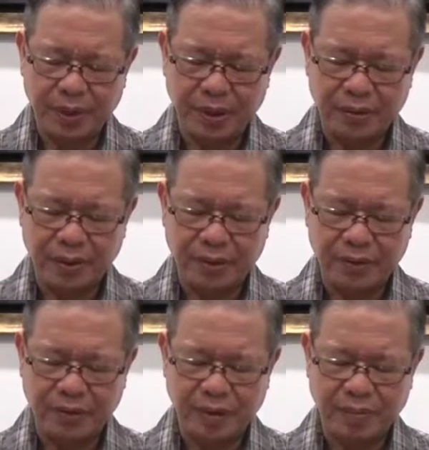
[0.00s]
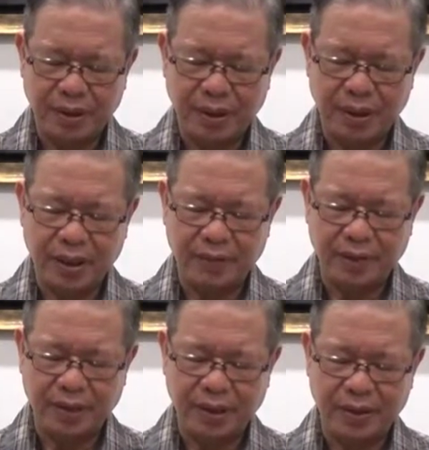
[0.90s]
may our family and loved
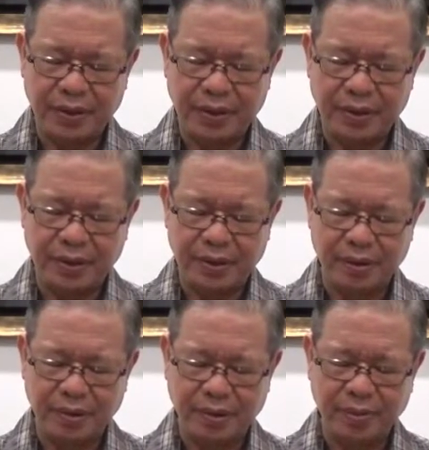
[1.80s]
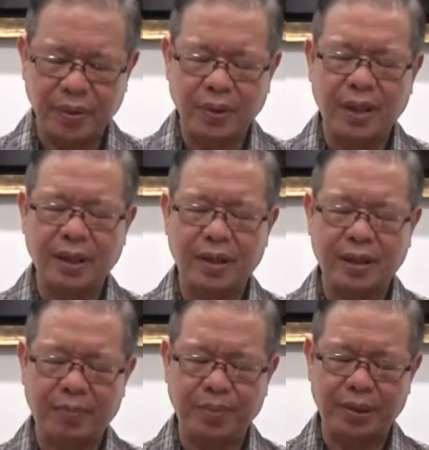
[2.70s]
ones be well and
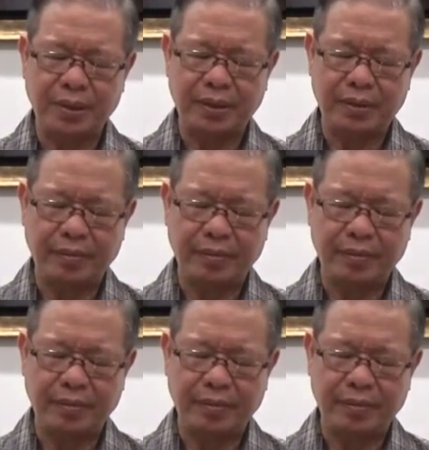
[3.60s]
happy.